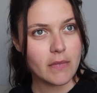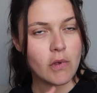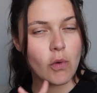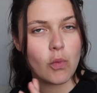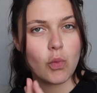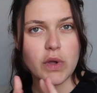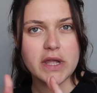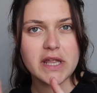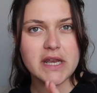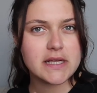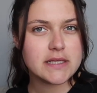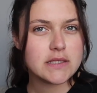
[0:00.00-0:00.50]

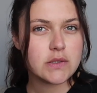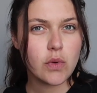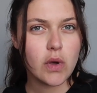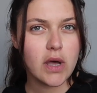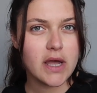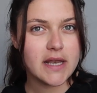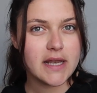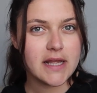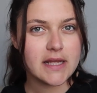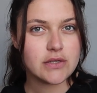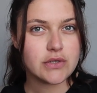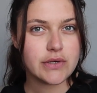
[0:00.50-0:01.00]
weaning's
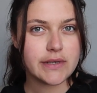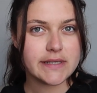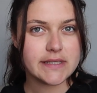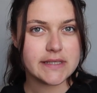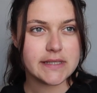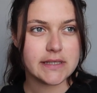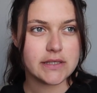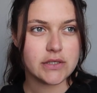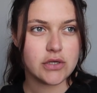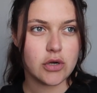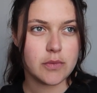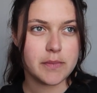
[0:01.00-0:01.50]
quite an
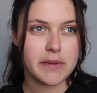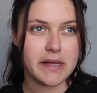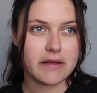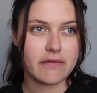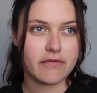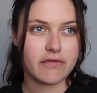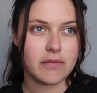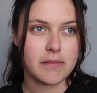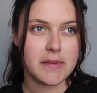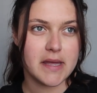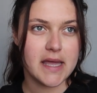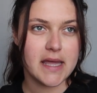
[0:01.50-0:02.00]
interesting topic
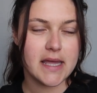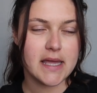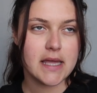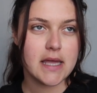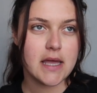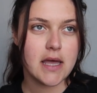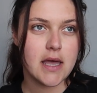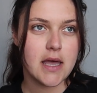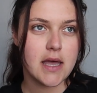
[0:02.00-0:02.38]
for me.